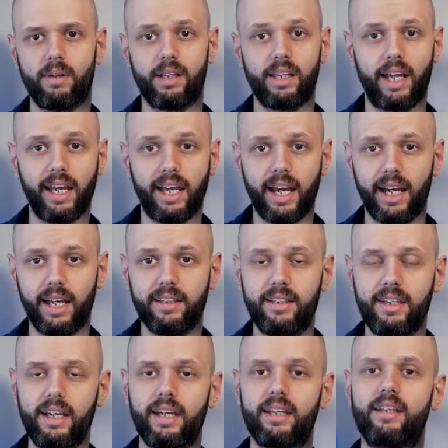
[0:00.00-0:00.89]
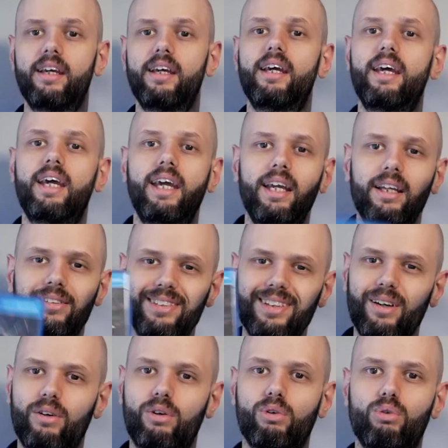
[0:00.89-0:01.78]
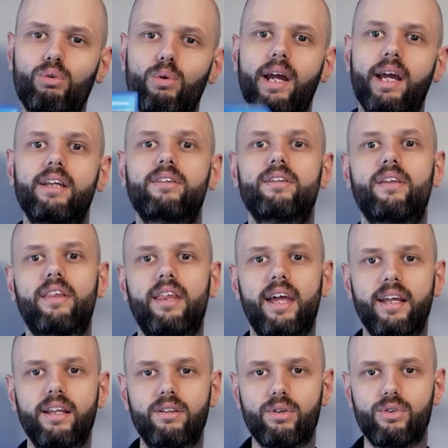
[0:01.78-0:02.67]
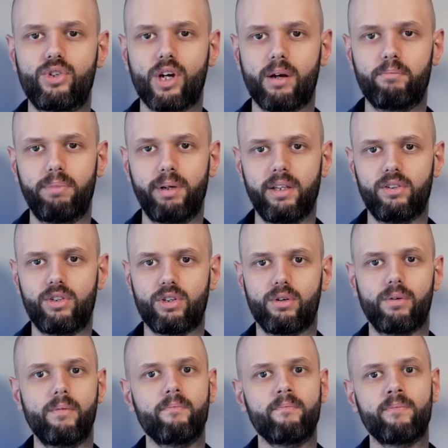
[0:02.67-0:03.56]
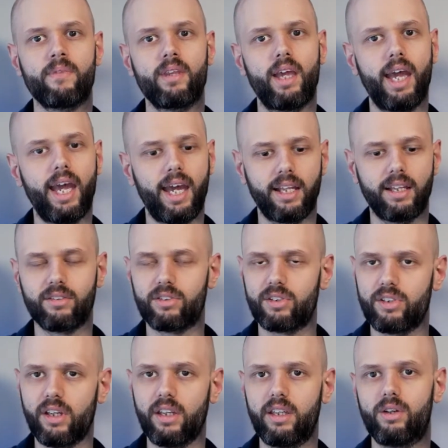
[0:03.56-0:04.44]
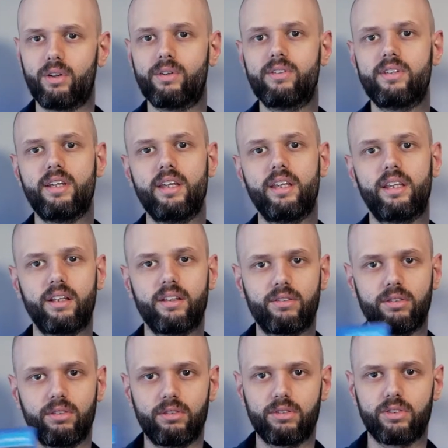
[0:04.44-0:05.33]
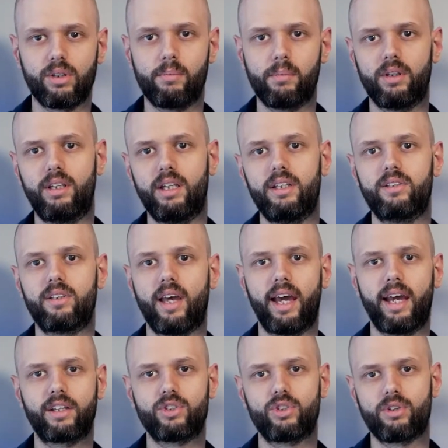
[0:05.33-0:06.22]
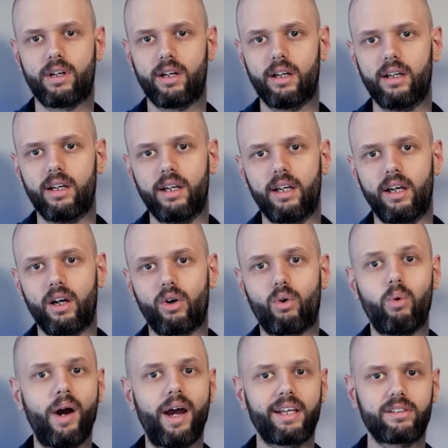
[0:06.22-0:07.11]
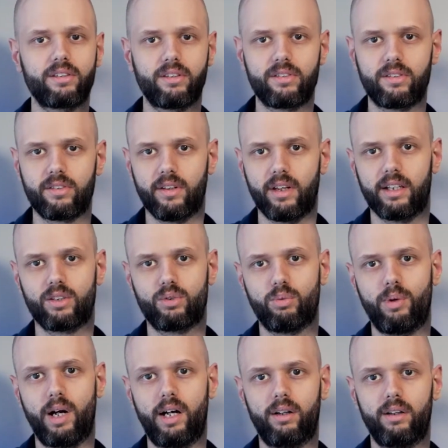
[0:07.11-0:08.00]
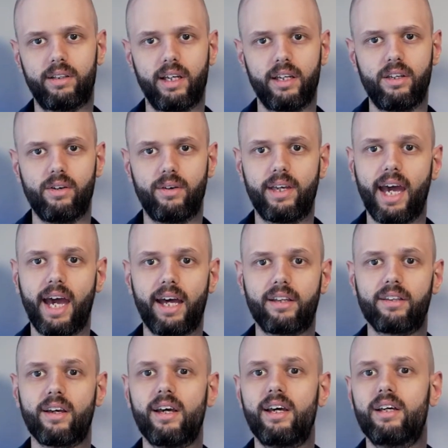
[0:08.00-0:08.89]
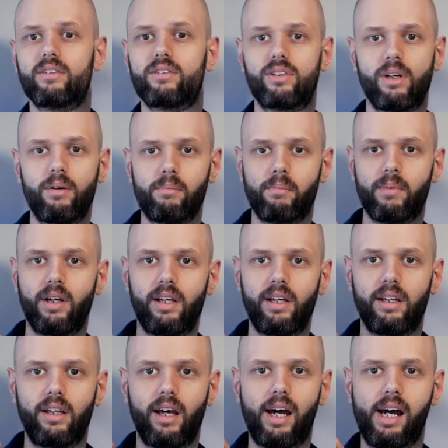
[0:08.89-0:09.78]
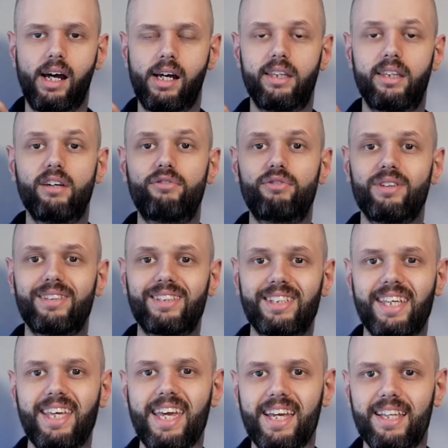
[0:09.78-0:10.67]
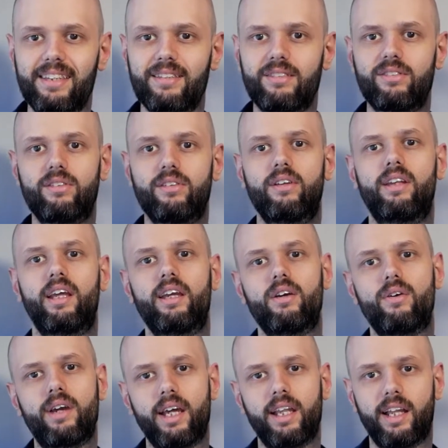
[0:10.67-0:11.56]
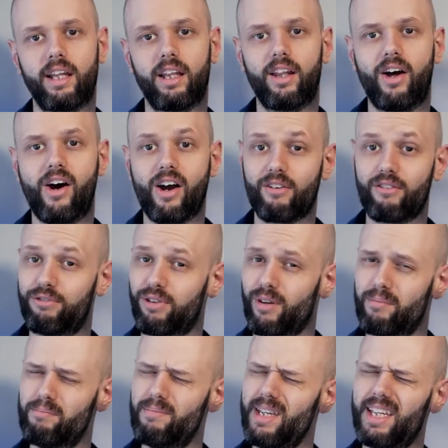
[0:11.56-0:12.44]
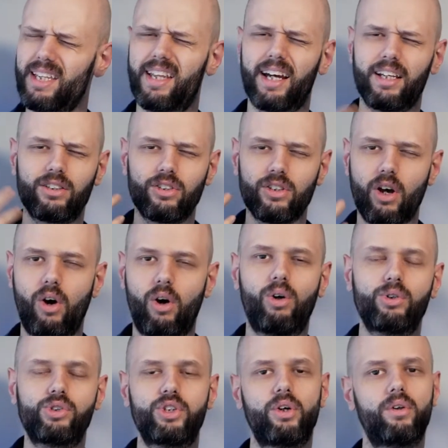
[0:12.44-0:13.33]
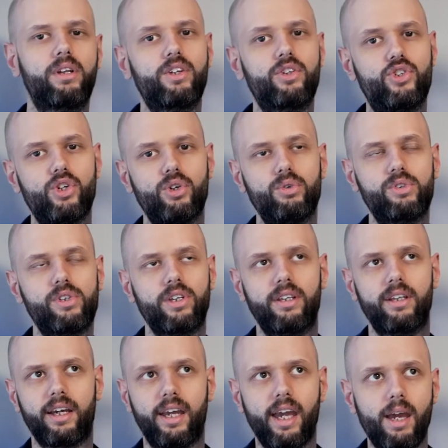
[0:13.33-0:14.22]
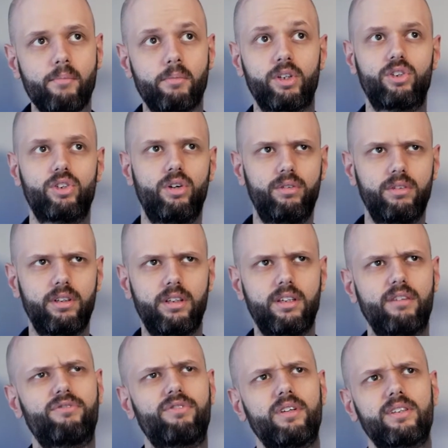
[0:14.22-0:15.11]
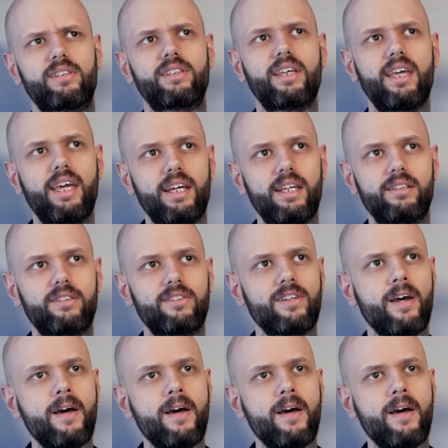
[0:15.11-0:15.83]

like I did, it's a great thing to jump into and sink your teeth into some of these extra quests as well that you get, some uh, different skins that you can unlock. For me, that's also the juice in the game. It's all the different skins.